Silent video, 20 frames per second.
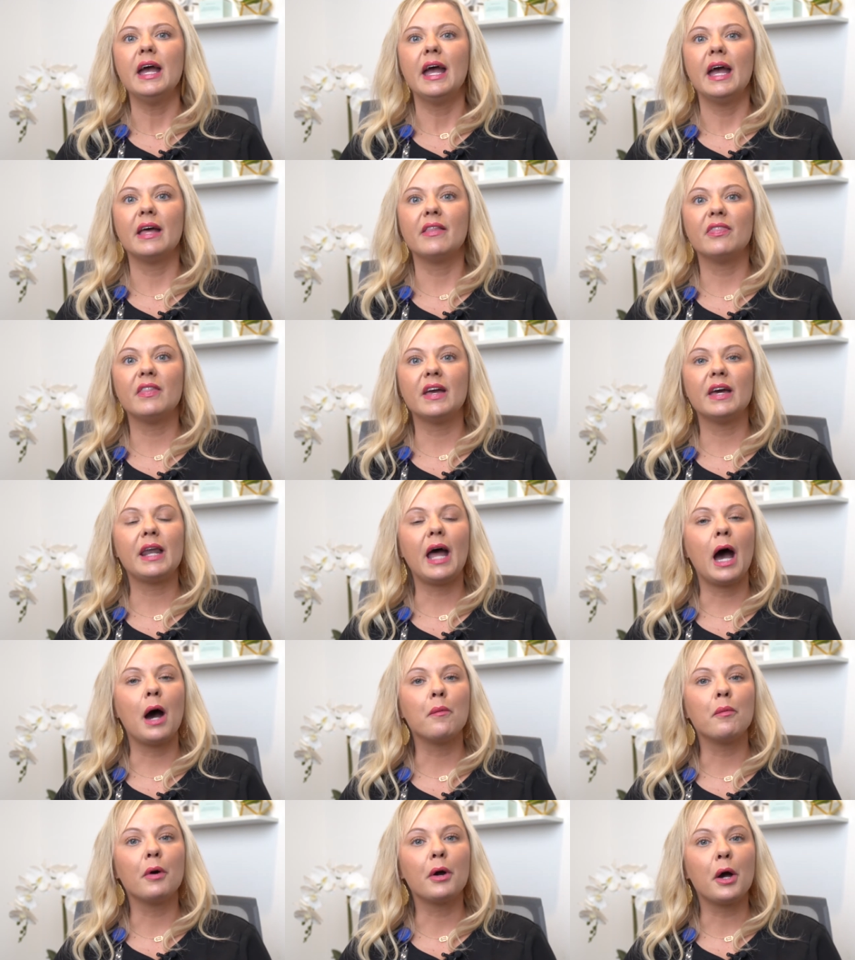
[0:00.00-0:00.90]
and then
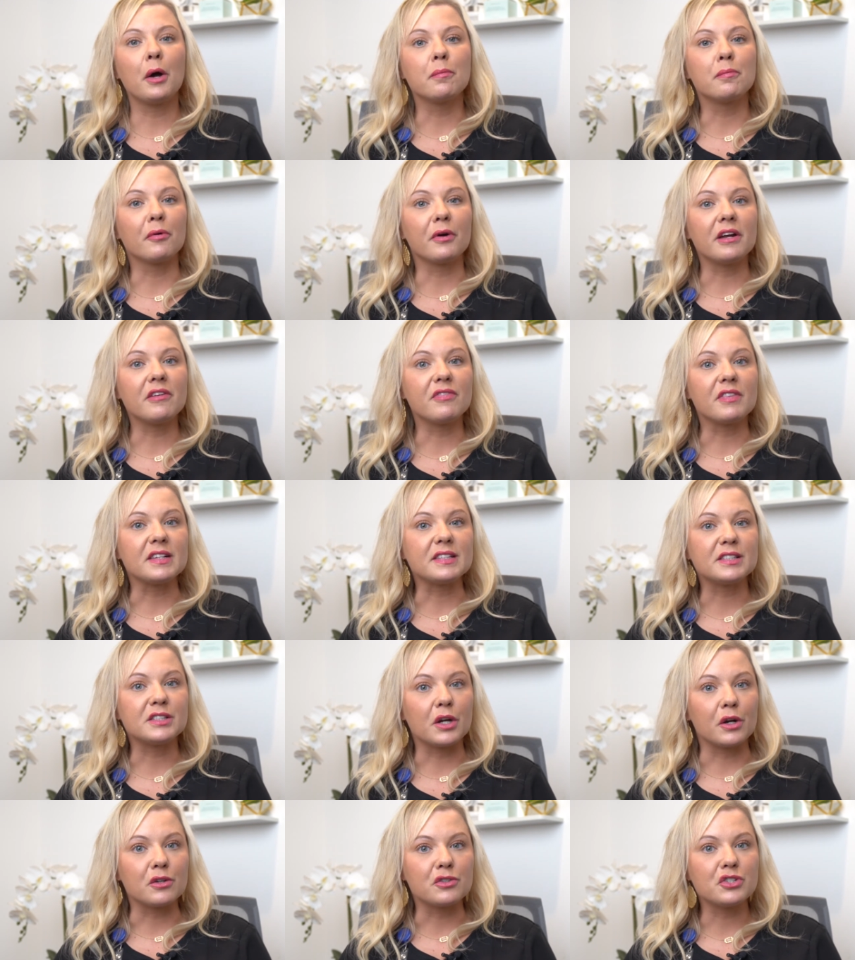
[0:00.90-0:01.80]
I will go brief the
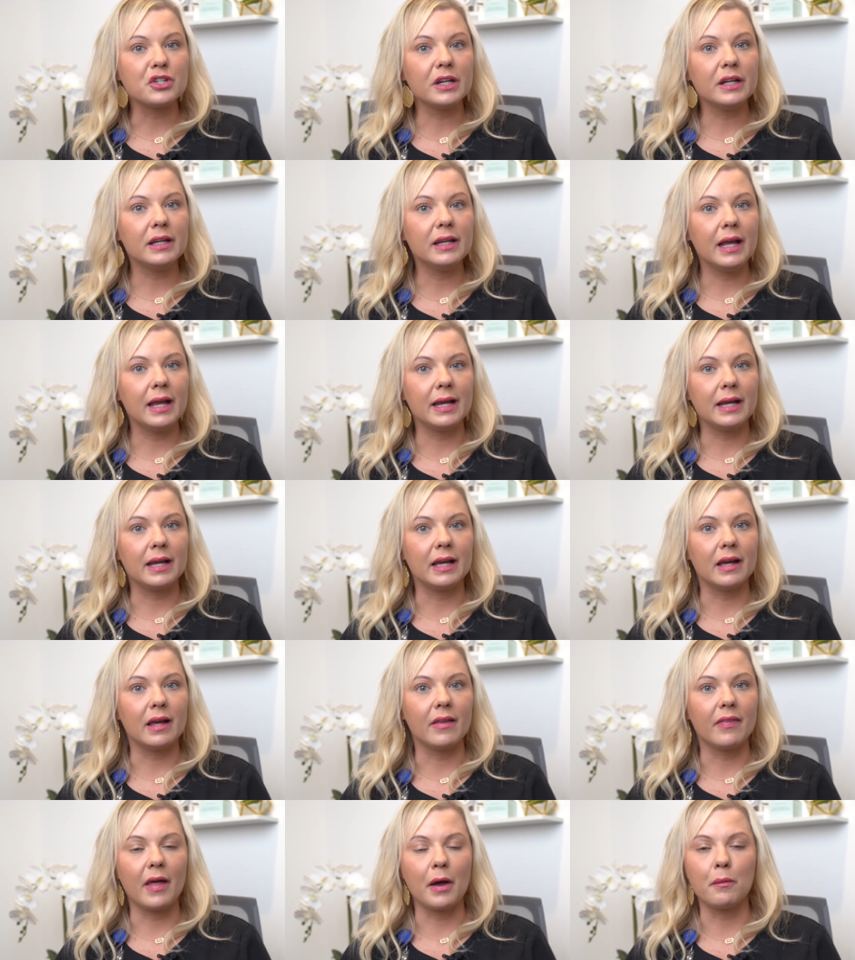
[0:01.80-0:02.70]
surgeon
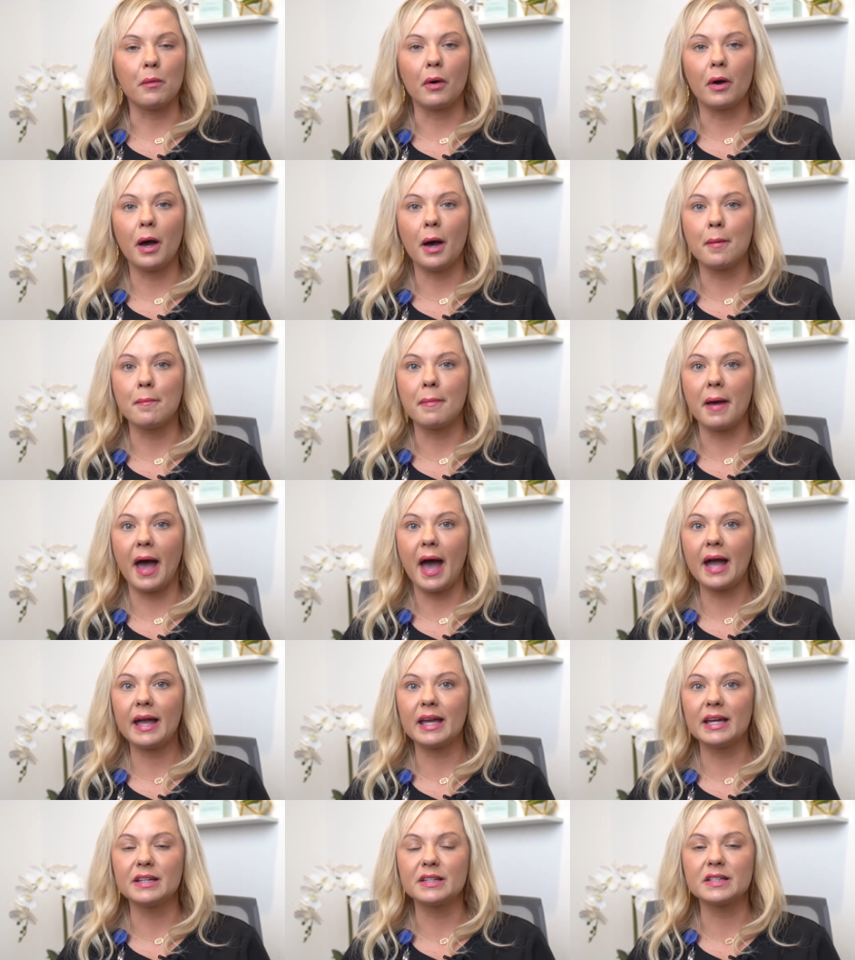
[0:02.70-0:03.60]
and they will come
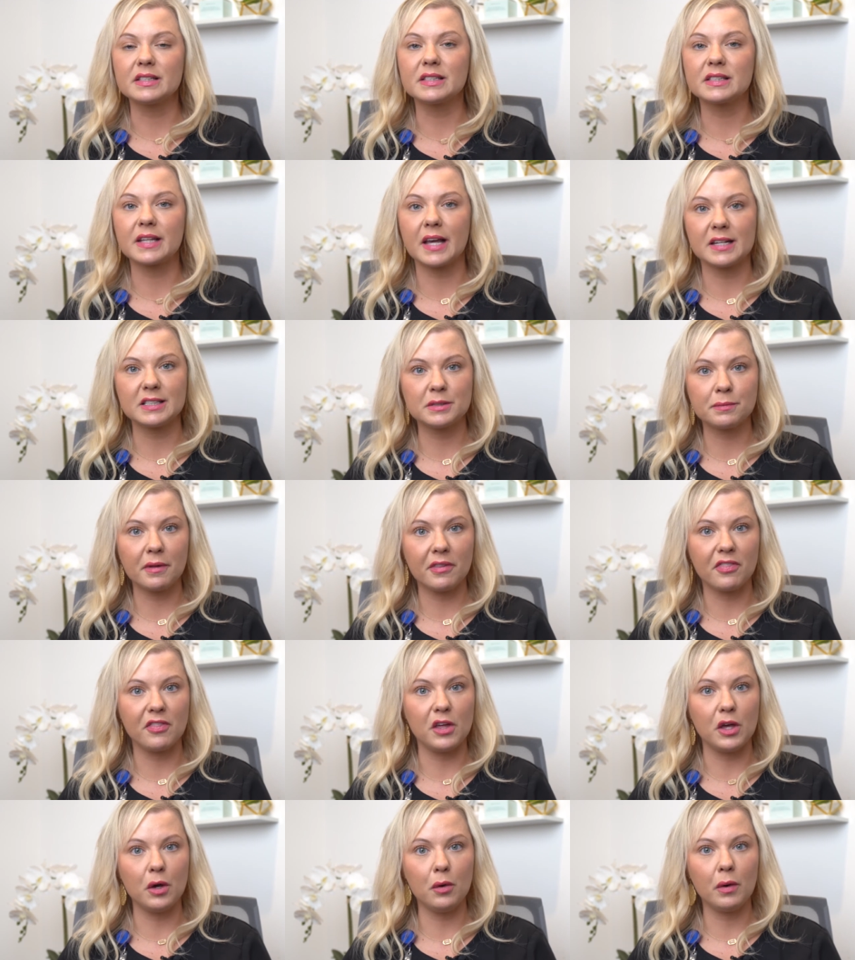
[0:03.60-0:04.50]
back and discuss
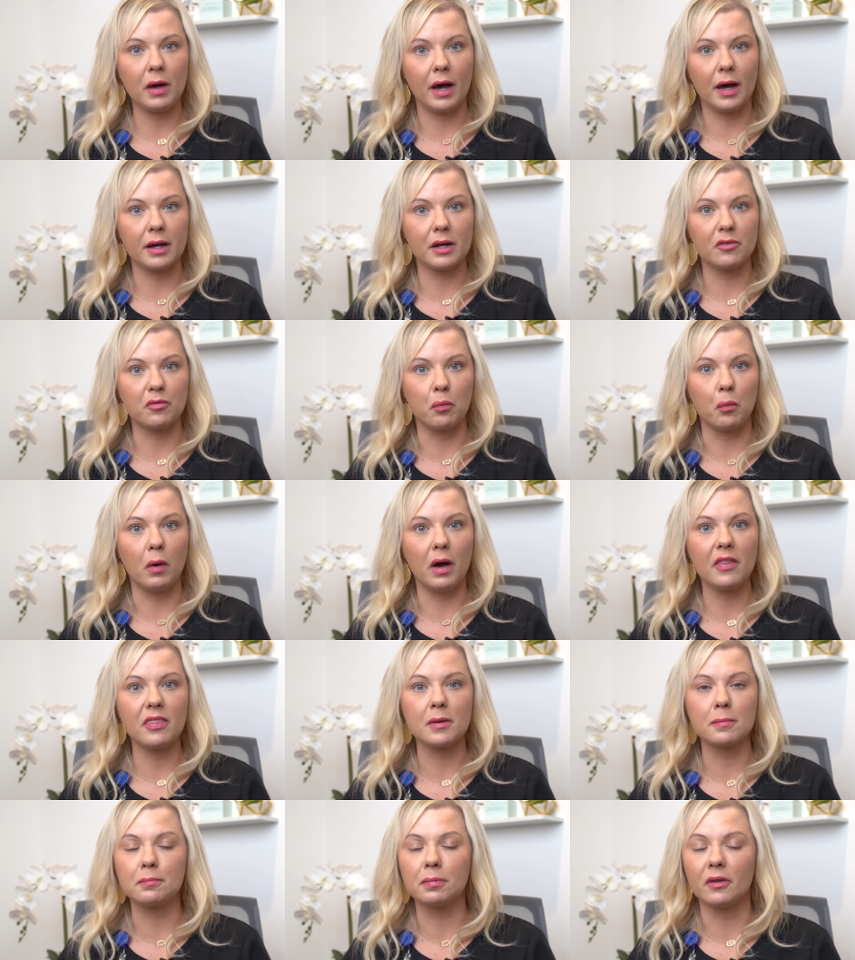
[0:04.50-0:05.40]
with you kind of
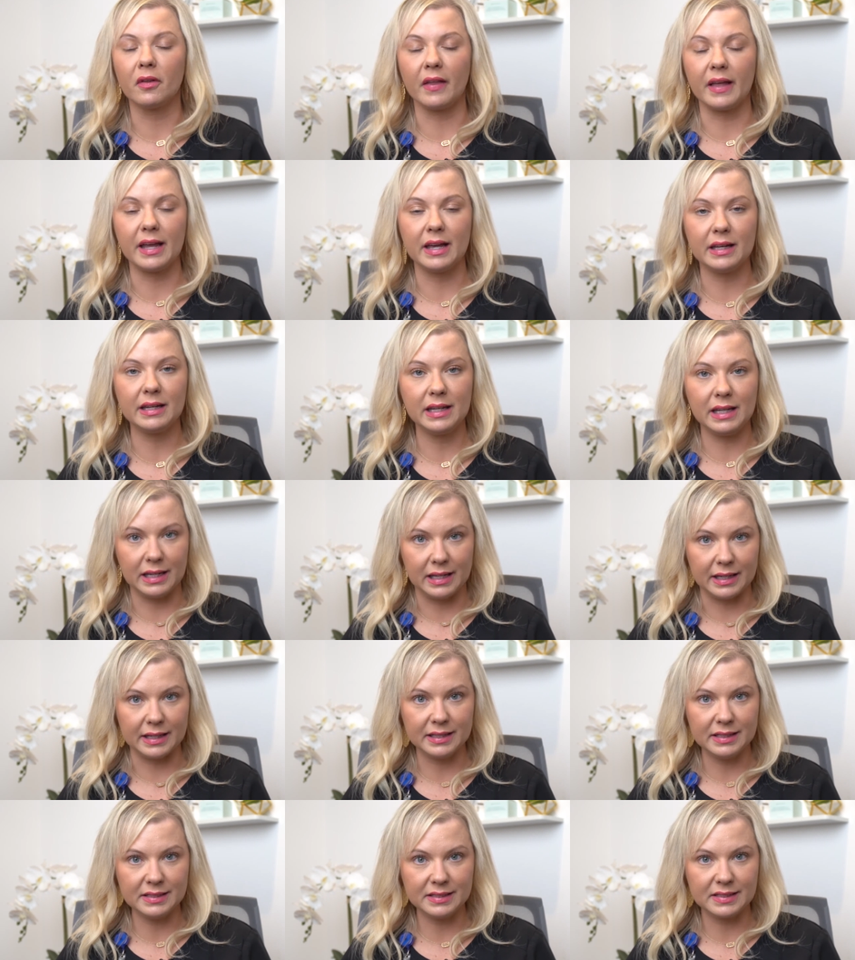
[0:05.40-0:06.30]
what the plan
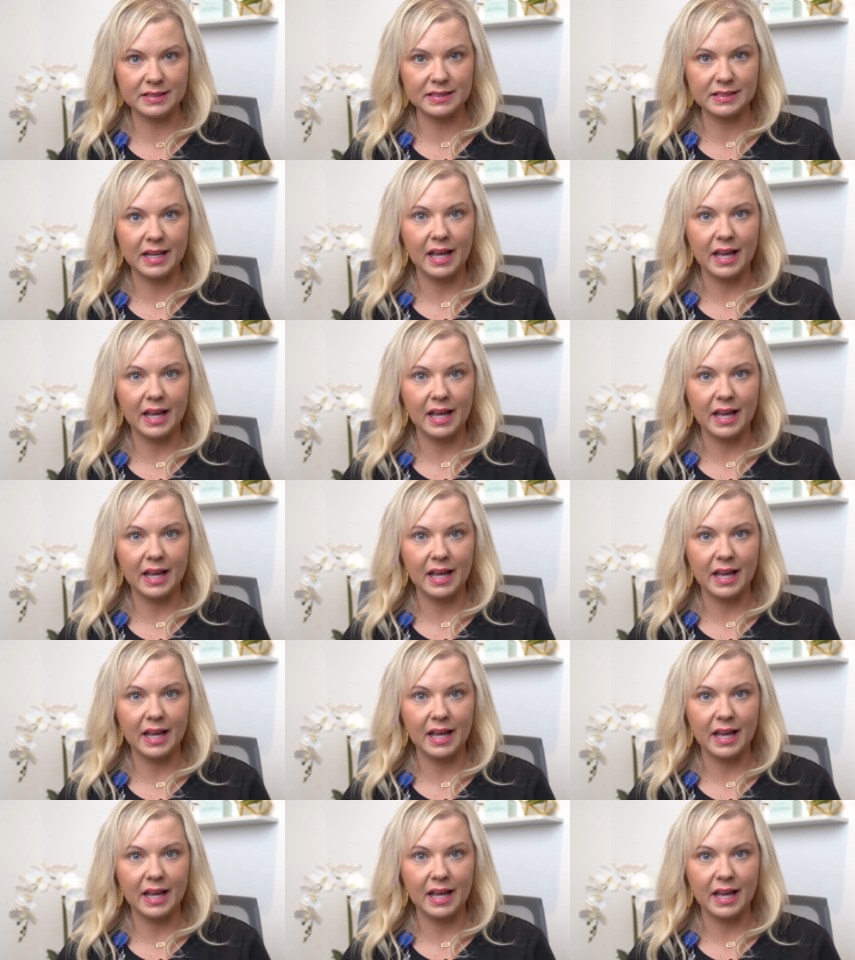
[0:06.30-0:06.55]
is.